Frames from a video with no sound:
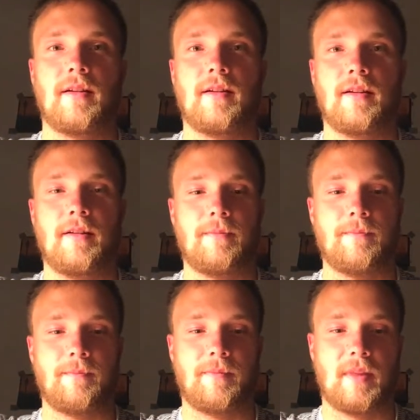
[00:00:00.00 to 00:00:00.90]

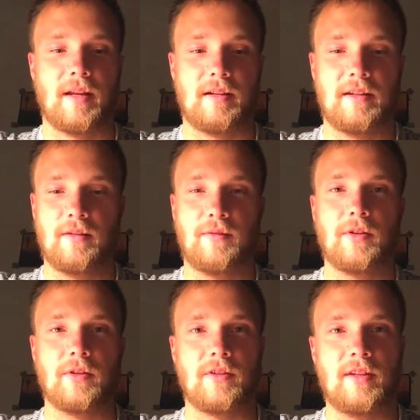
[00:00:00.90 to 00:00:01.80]
I didn't
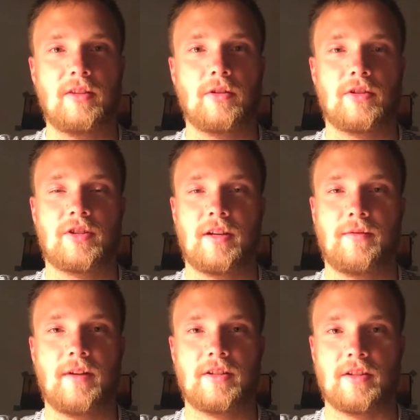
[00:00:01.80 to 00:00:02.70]
feel the detox
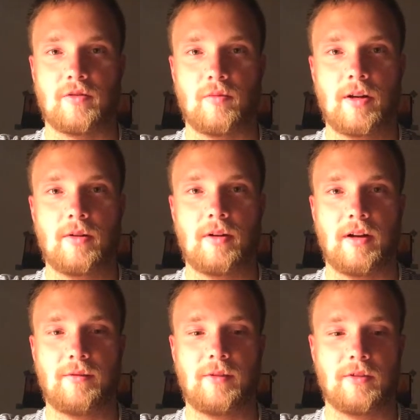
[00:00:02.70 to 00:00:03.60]
effects as well.
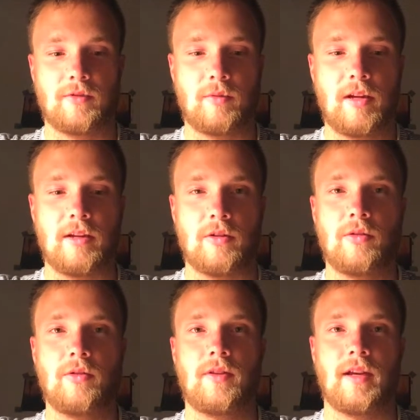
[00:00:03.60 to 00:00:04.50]
I felt really
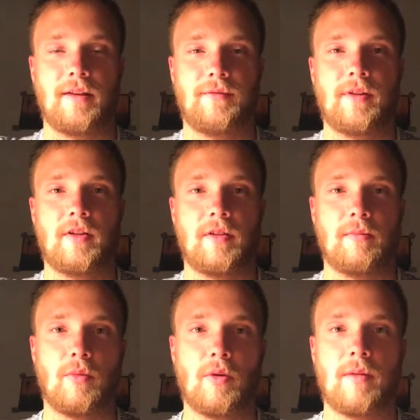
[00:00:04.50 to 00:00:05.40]
good, and I felt that
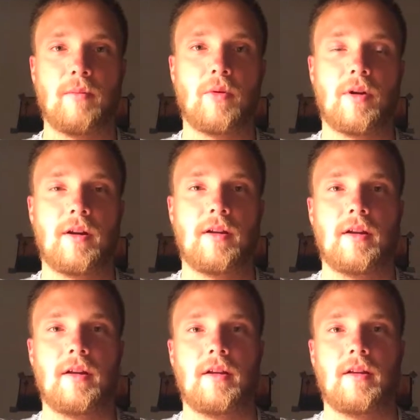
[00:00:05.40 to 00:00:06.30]
more and more
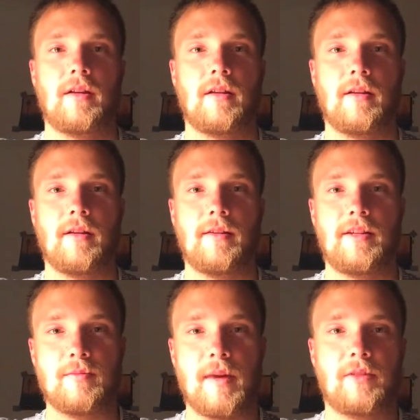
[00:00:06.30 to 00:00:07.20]

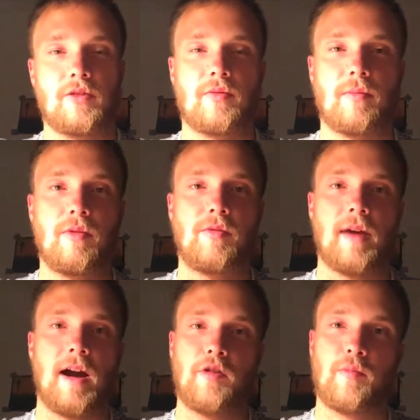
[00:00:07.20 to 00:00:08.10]
these metals were
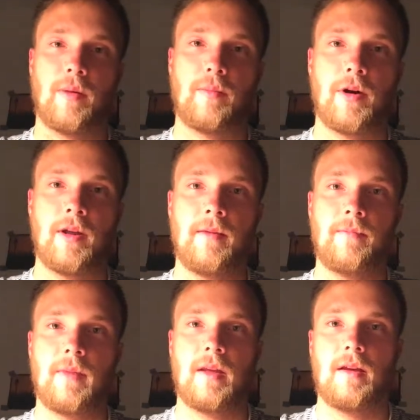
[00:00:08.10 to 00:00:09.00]
moving out of my body.
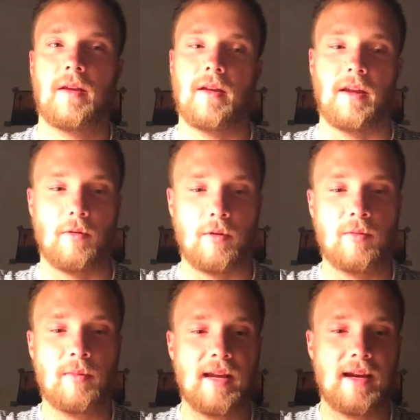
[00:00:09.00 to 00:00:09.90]
Now,
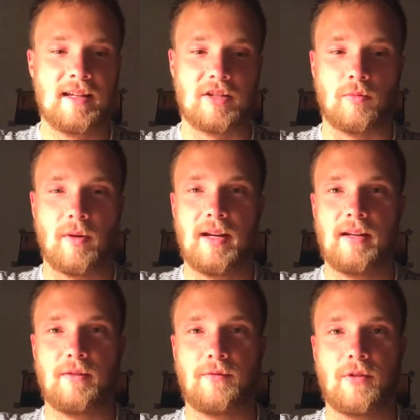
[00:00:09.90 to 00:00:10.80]
you may ask, why
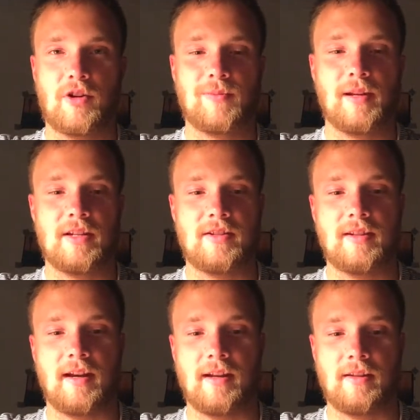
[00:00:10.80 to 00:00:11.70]
in the first place
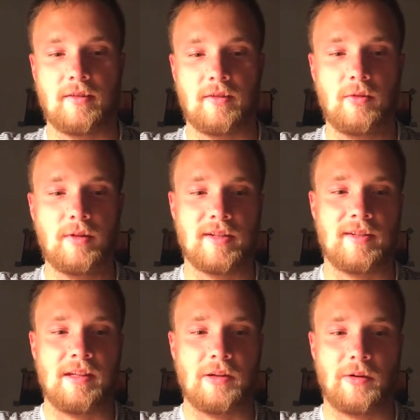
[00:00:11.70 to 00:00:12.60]
did I do this
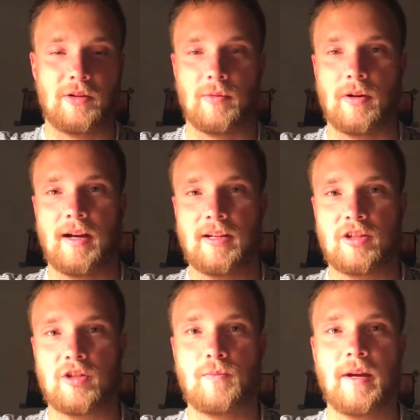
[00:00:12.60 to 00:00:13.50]
detox? Well, I
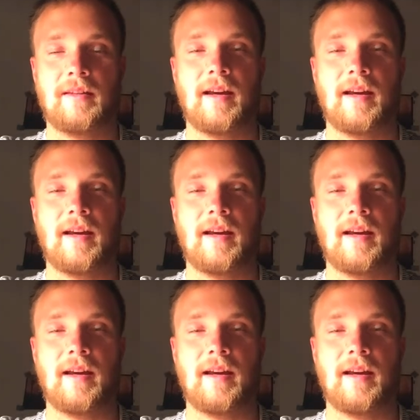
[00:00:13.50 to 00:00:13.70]
suspect